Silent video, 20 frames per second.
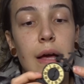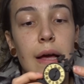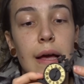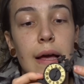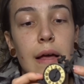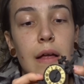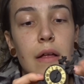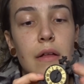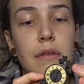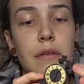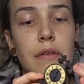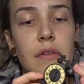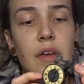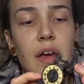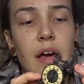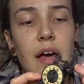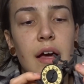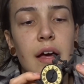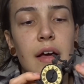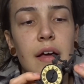And
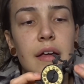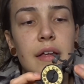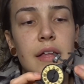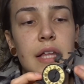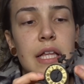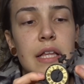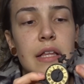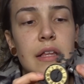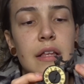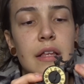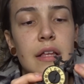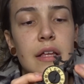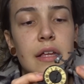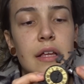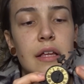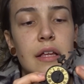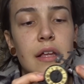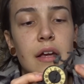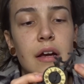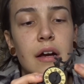yeah,
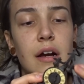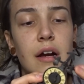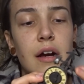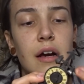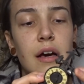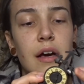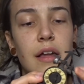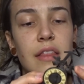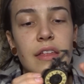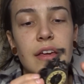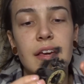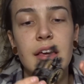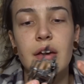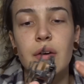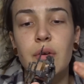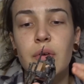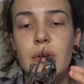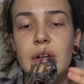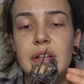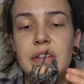I think it
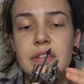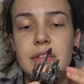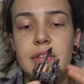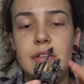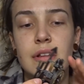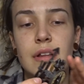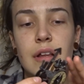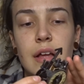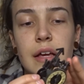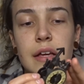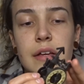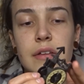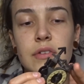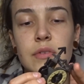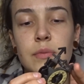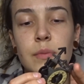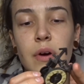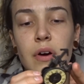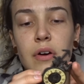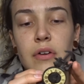always like
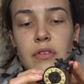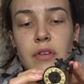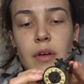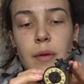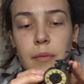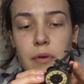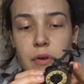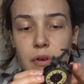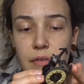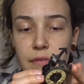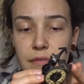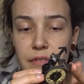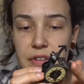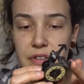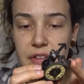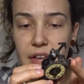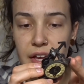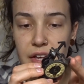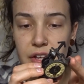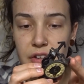sparks up a
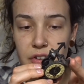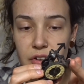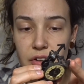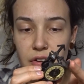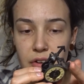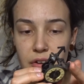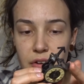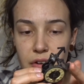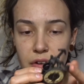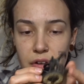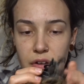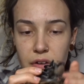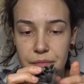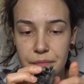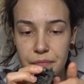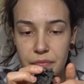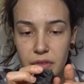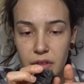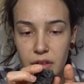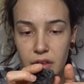conversation.
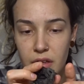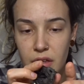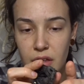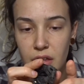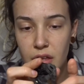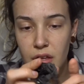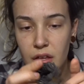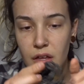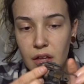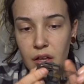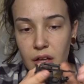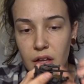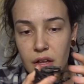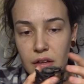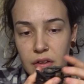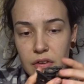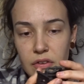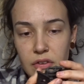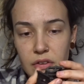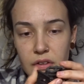
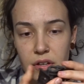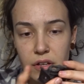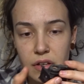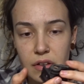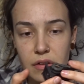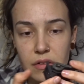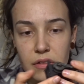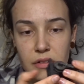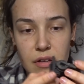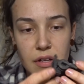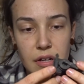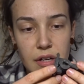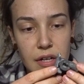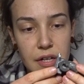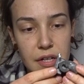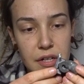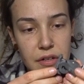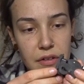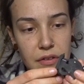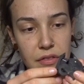Still,
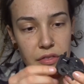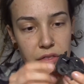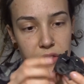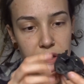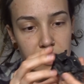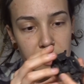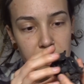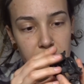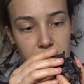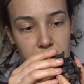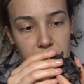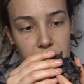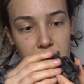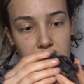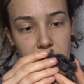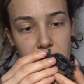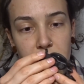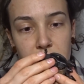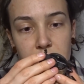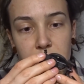I don't think
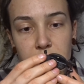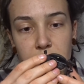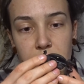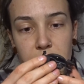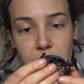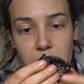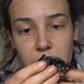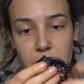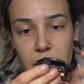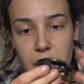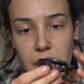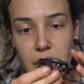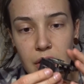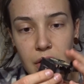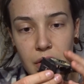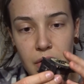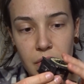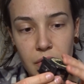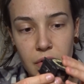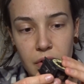I can tell
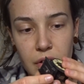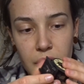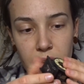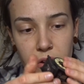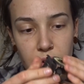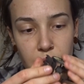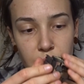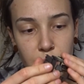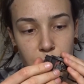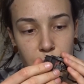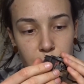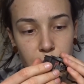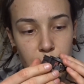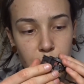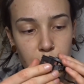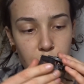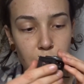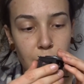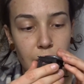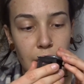you
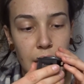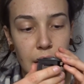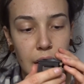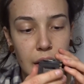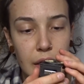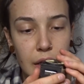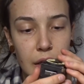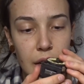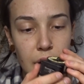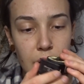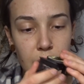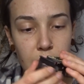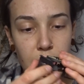when